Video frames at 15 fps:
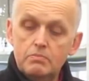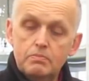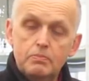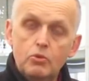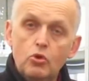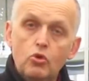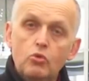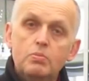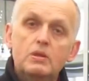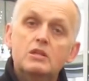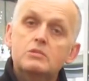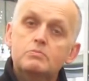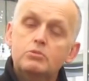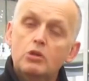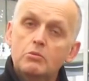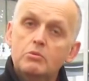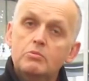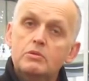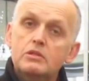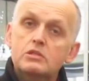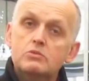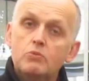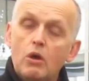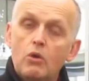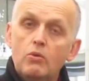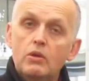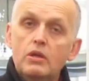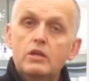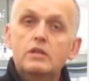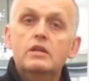bulb has probably
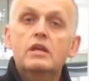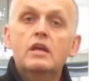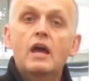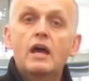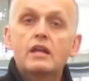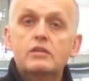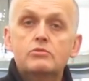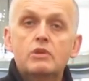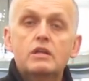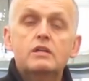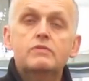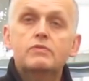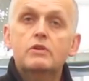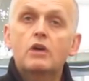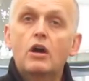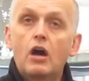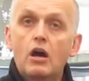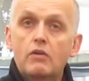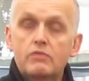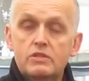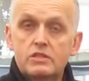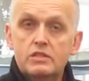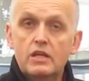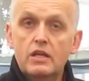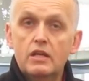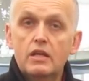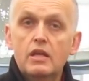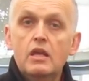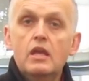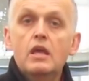swollen and is ready for harvesting.
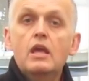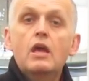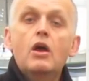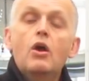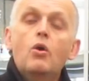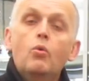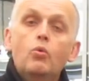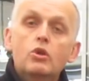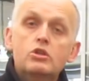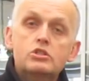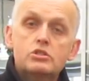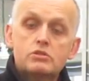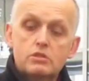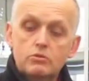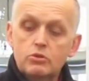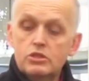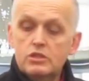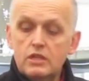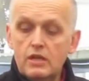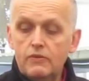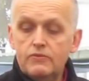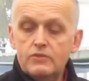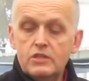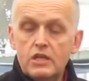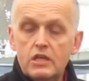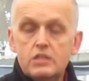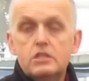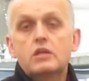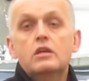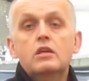Once
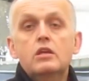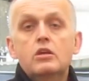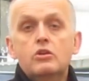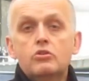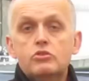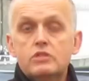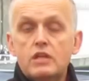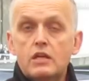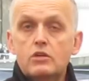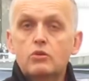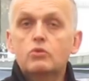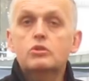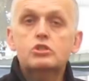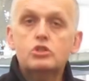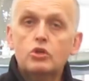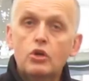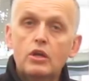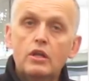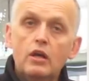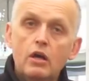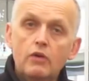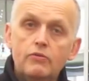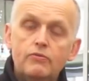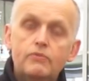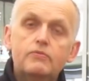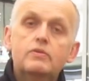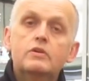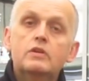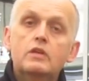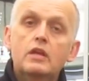lifted, take all the soil
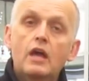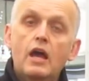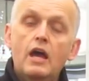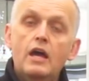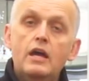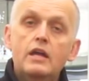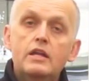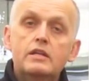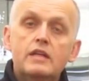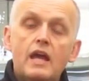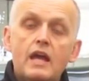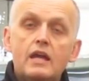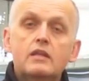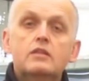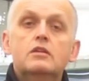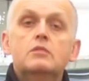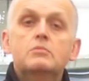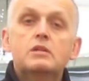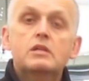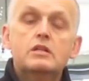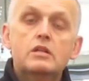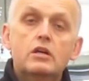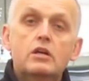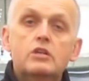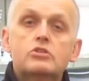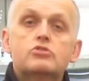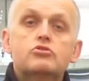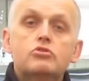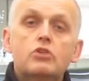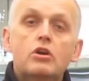off and hang them in a nice
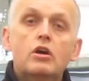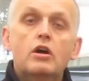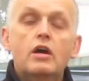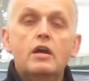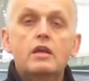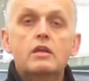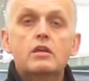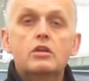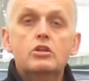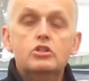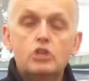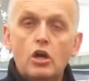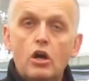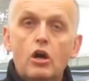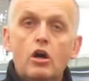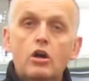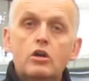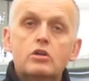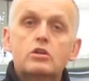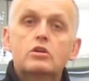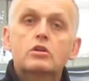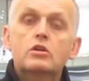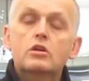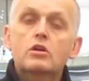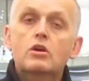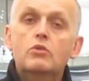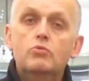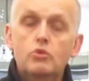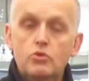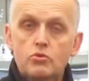dry, dark
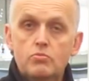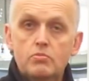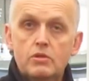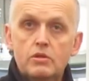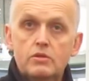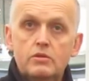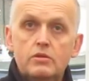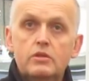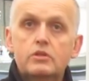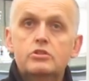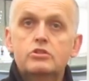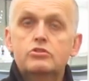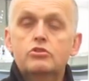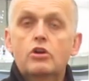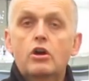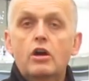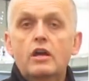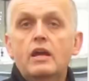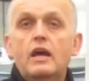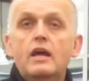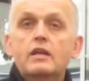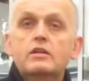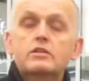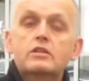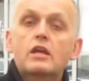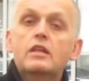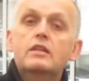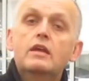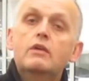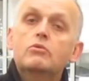room to dry,
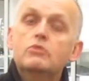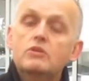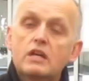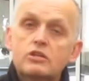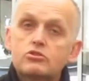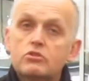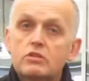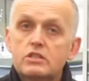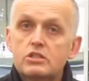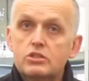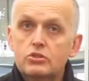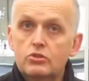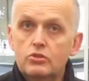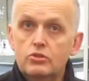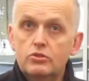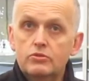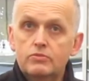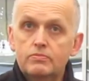and they will naturally store.